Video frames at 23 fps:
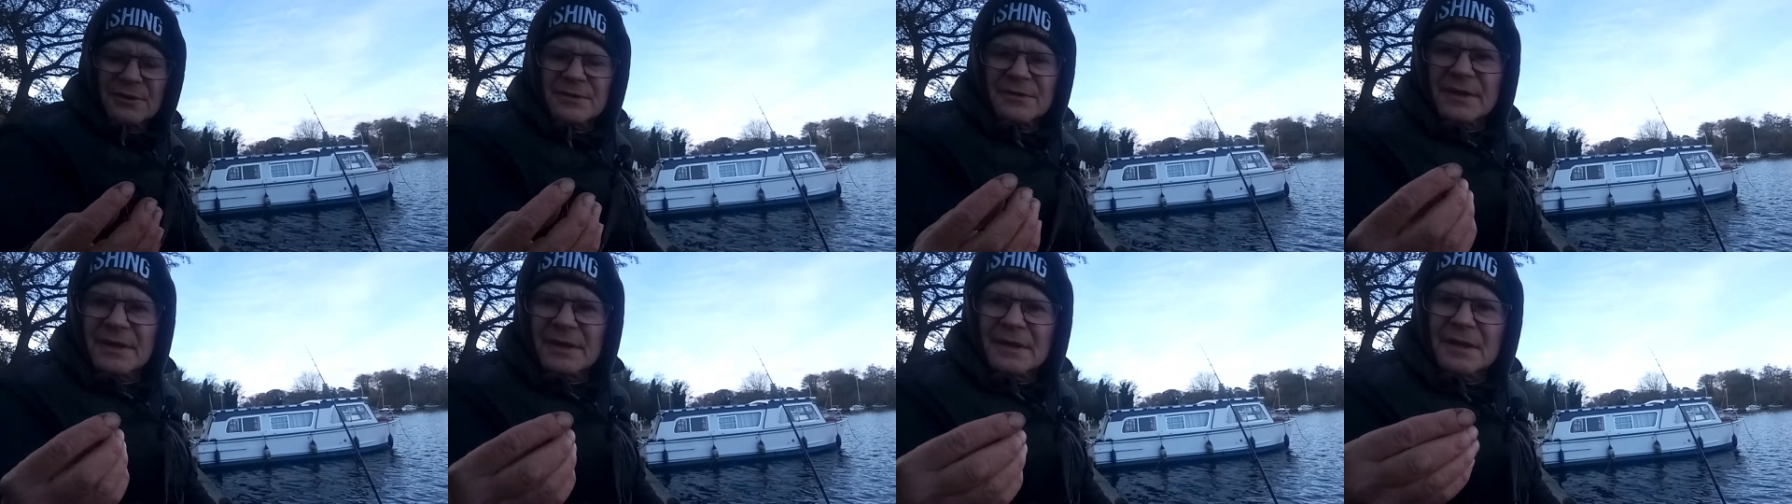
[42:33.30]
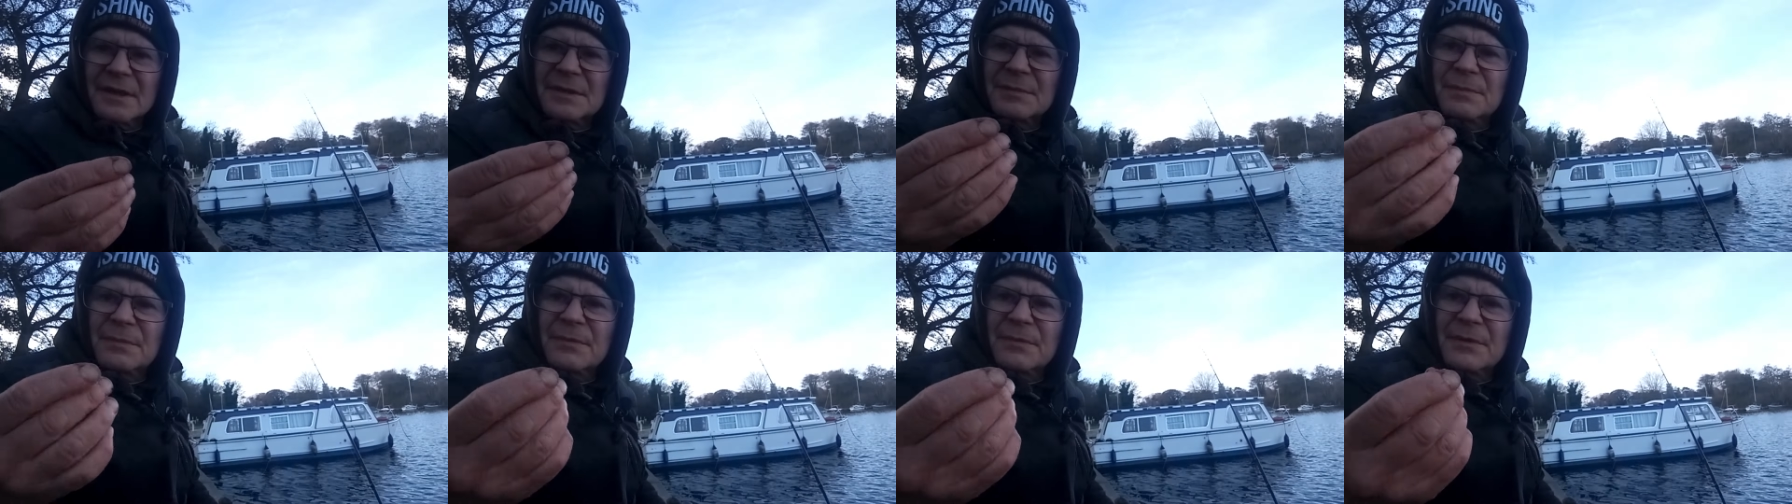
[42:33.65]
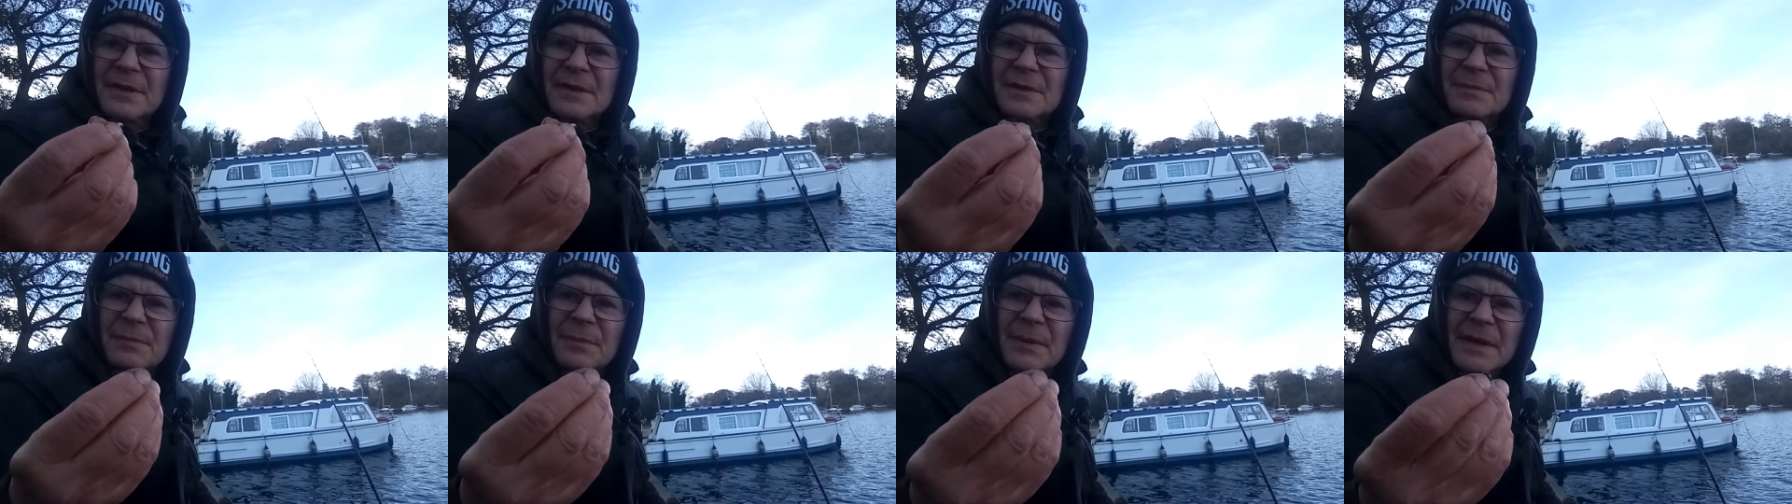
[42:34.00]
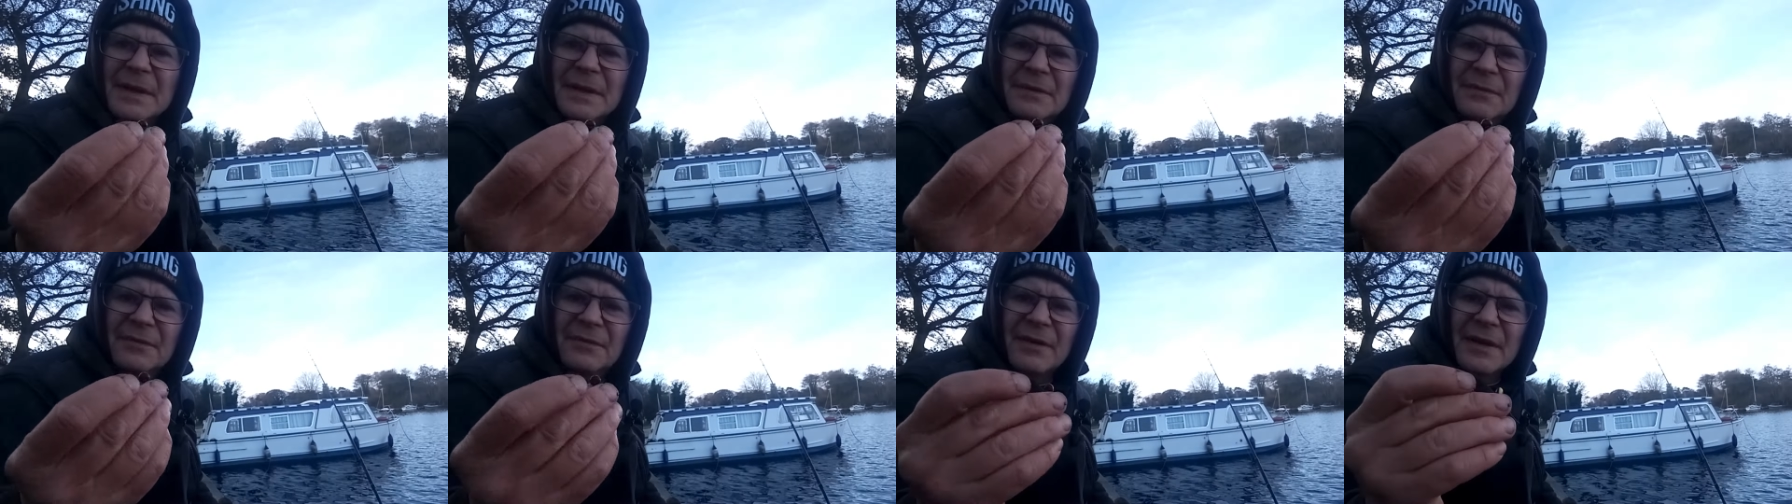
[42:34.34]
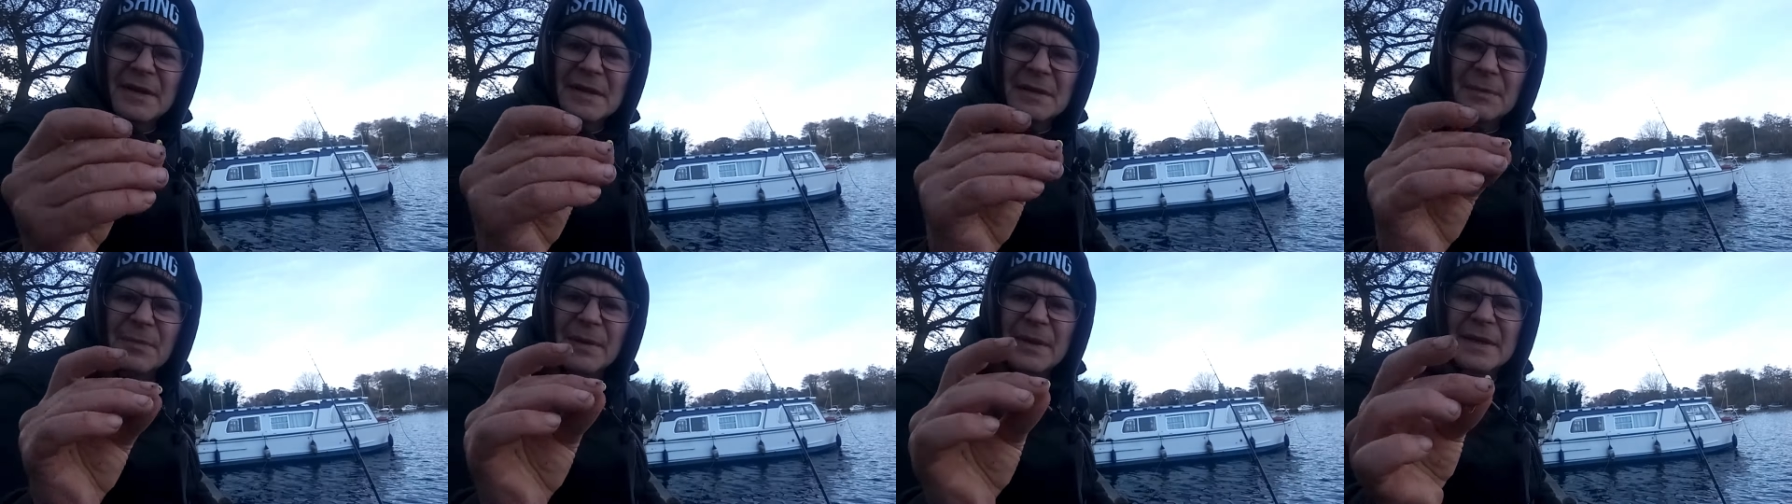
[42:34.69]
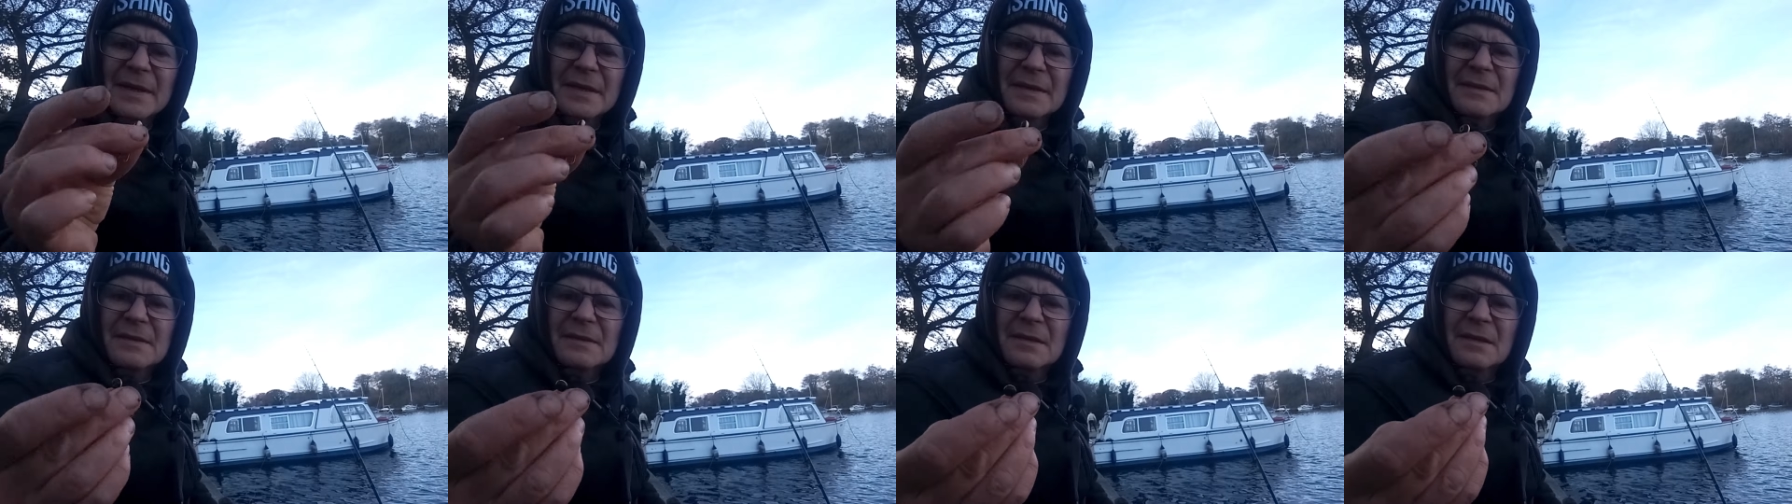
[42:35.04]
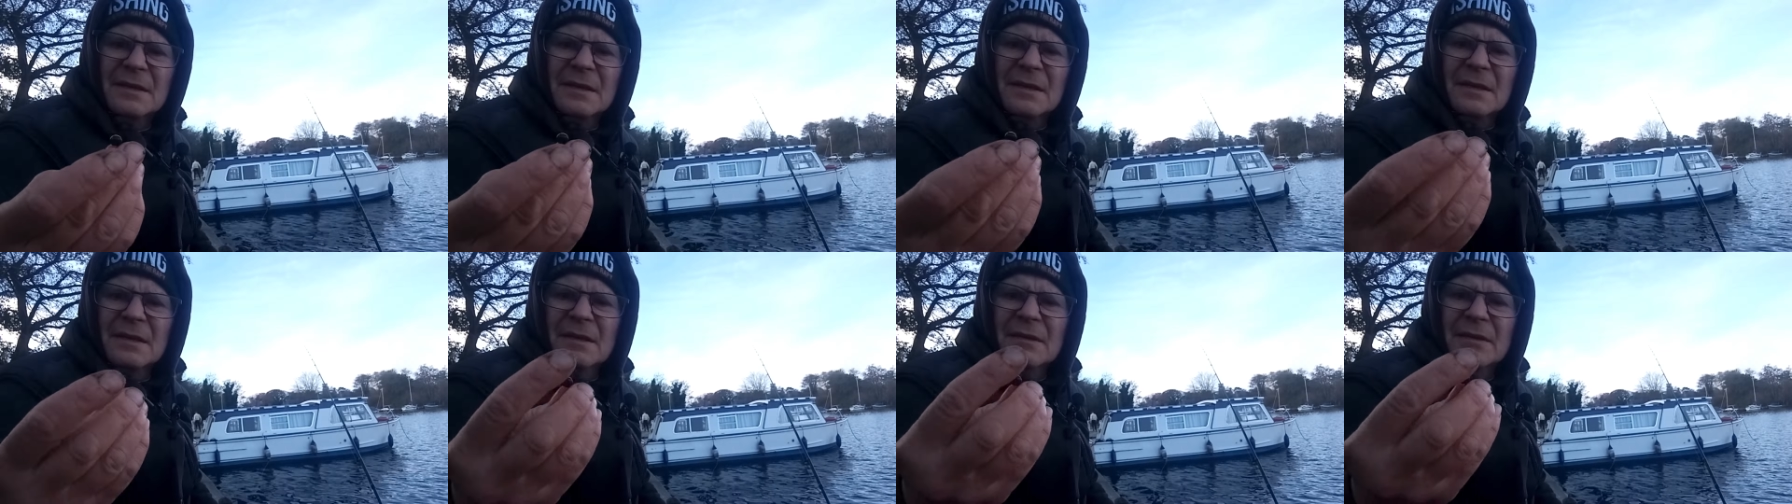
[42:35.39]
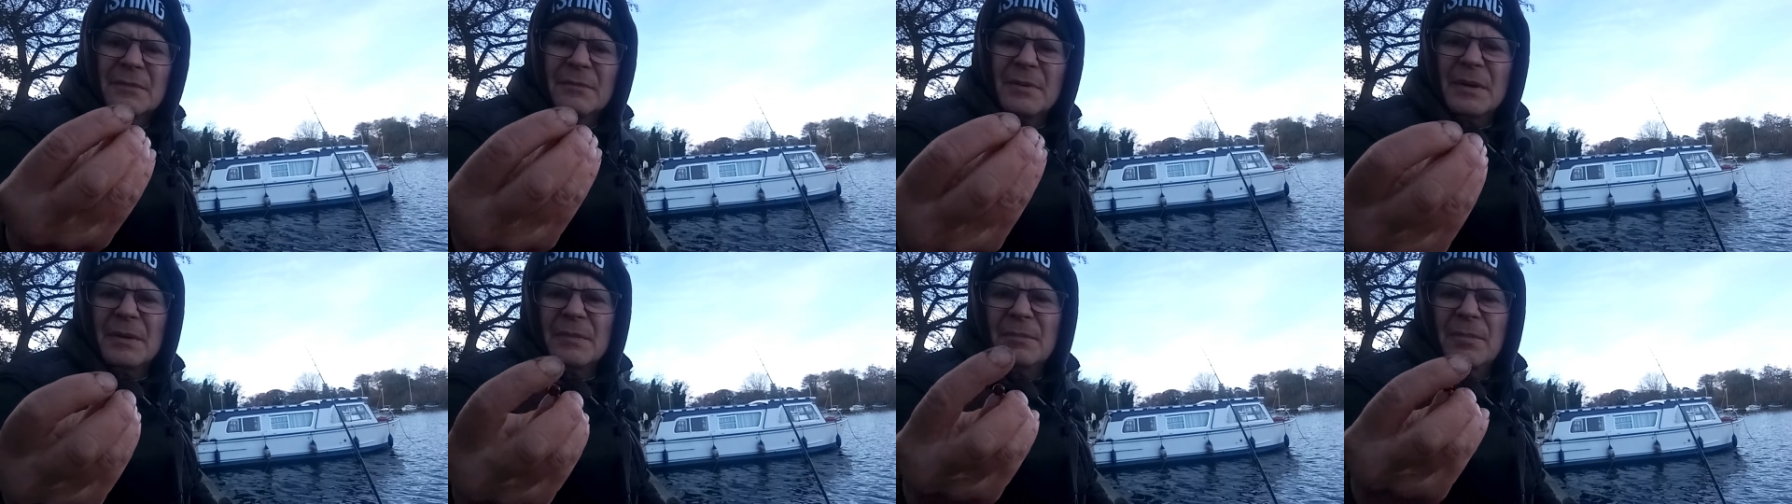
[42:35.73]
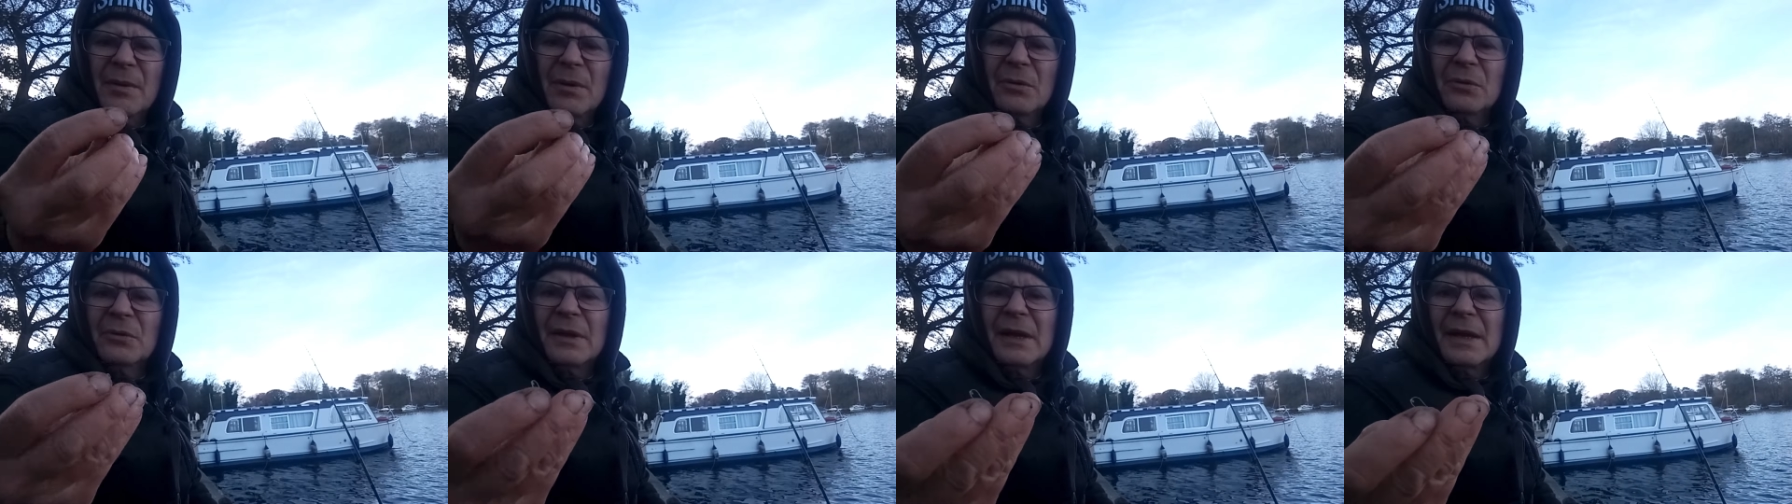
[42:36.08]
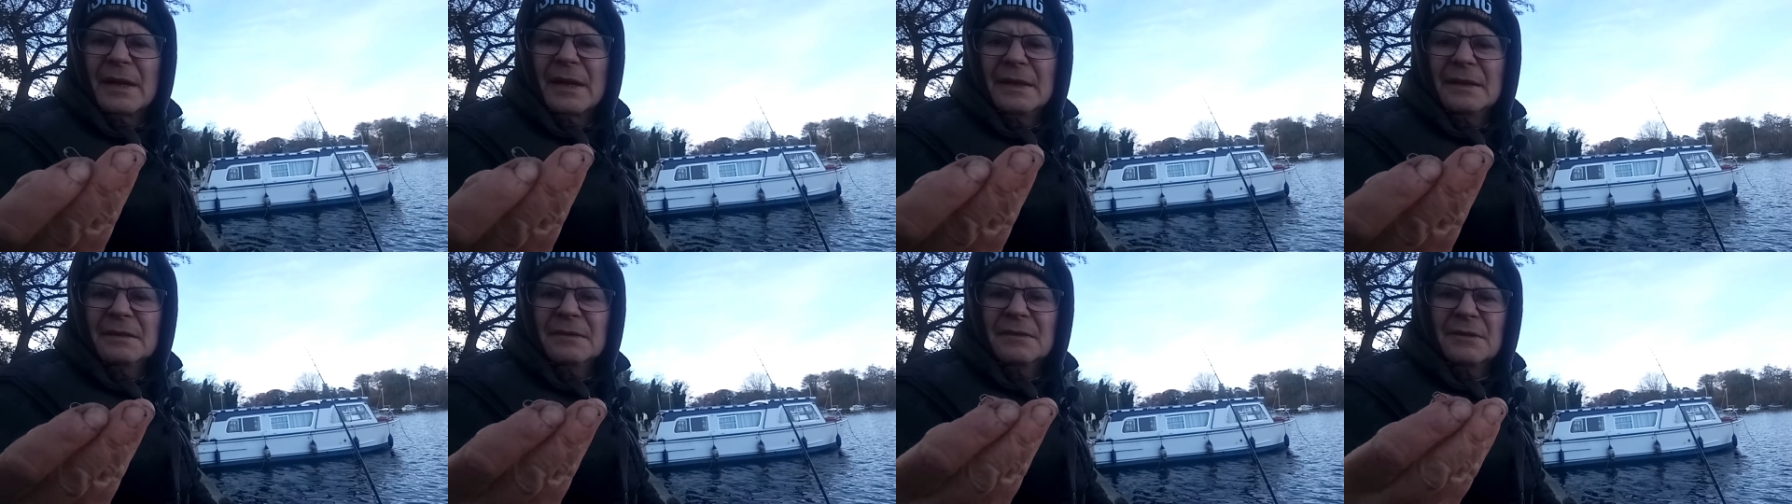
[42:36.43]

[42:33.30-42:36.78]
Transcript: think these big feeder beads, they're a bit bulky, and the